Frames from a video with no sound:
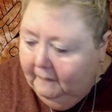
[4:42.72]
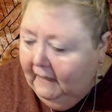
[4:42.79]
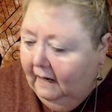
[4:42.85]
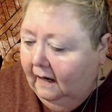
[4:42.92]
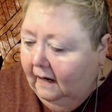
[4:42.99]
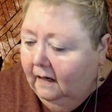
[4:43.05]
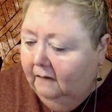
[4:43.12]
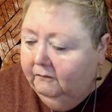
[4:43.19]

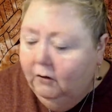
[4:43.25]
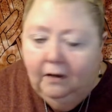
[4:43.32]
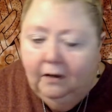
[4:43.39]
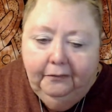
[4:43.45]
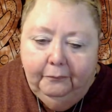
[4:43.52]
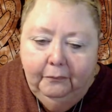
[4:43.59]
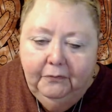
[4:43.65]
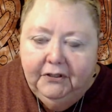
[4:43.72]
I have gone
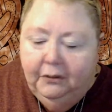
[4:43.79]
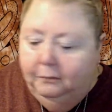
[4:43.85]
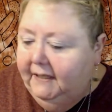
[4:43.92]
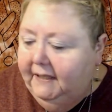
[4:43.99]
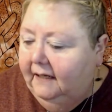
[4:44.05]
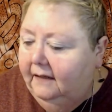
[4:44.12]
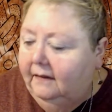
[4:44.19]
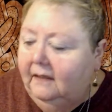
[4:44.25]
through so
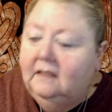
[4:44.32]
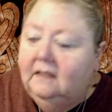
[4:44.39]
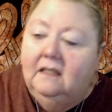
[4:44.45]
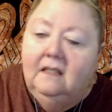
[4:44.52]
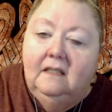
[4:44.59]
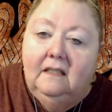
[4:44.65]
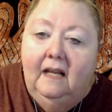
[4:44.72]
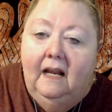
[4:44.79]
many of these. This
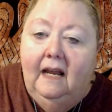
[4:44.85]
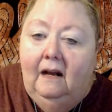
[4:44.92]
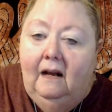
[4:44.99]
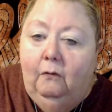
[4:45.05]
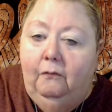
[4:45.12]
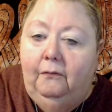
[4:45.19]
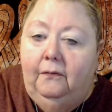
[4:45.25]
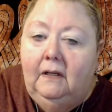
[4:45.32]
is the
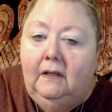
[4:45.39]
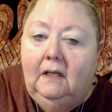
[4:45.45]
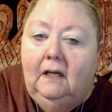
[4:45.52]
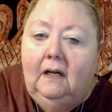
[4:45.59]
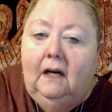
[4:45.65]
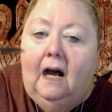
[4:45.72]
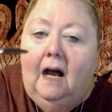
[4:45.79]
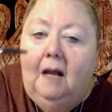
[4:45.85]
e.l.f
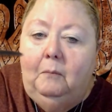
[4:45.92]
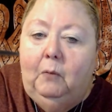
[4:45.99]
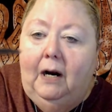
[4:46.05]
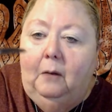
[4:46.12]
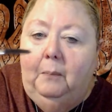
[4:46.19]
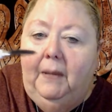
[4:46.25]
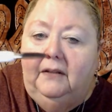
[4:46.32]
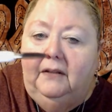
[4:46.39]
eyebrow
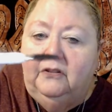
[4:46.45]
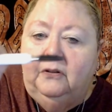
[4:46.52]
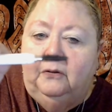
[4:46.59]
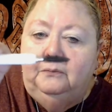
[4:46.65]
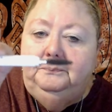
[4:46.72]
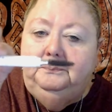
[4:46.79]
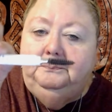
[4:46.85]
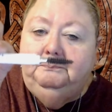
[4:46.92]
pencil.
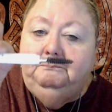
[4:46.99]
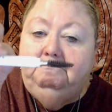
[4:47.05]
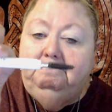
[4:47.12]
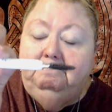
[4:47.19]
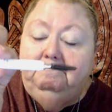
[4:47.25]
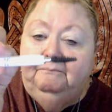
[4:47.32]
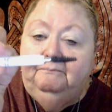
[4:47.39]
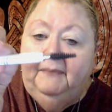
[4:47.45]

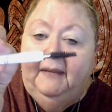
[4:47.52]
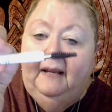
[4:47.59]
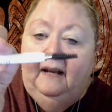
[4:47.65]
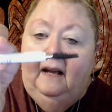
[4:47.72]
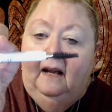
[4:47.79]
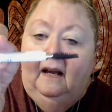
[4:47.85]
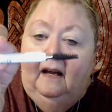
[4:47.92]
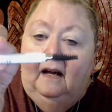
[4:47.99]

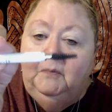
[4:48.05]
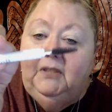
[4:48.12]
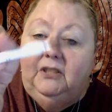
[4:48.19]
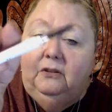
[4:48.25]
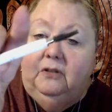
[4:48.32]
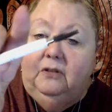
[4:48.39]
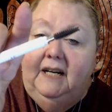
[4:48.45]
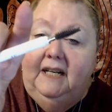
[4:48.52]
I'm still
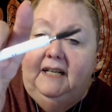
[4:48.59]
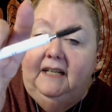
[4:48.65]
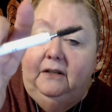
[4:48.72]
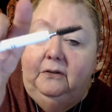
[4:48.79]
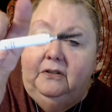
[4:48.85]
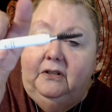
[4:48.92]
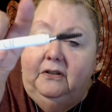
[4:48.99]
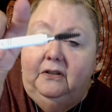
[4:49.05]
trying to get
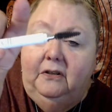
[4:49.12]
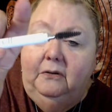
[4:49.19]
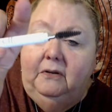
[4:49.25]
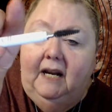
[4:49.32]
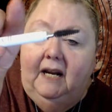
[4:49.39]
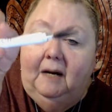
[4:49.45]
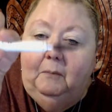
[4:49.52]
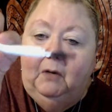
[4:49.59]
used to the new
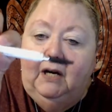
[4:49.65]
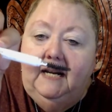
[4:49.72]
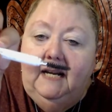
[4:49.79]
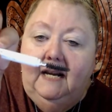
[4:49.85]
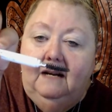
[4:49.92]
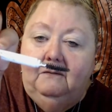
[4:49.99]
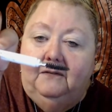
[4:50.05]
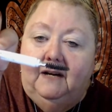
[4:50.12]
camera. I
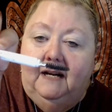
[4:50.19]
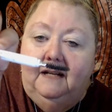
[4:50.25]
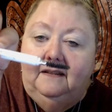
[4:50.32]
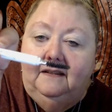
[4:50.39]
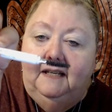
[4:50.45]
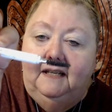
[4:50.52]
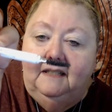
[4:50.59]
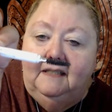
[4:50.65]
can't find
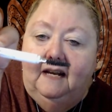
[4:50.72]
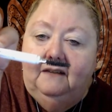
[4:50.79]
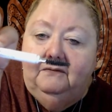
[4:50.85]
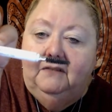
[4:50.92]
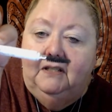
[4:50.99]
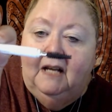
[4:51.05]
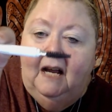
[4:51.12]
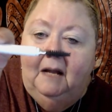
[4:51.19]
things half the
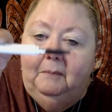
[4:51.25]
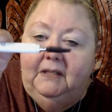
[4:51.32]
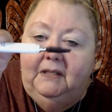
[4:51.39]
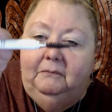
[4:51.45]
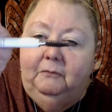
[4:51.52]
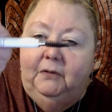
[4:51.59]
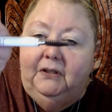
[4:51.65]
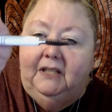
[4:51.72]
time
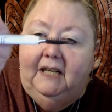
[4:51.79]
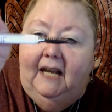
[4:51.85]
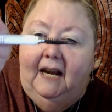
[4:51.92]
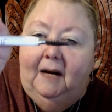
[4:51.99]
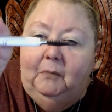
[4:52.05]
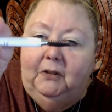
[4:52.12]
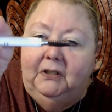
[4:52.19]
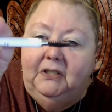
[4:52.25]
with the
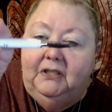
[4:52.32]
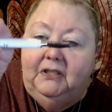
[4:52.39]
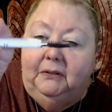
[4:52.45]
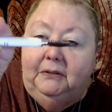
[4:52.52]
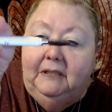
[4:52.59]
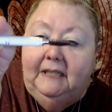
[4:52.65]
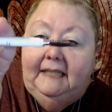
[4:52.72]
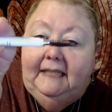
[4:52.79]
camera, so
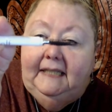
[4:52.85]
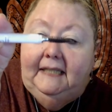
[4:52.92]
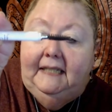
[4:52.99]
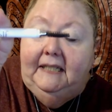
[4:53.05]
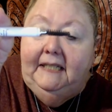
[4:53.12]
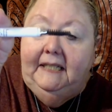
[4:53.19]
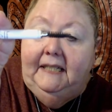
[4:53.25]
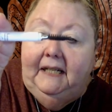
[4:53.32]

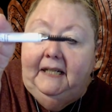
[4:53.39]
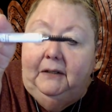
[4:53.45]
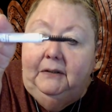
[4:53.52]
there you go.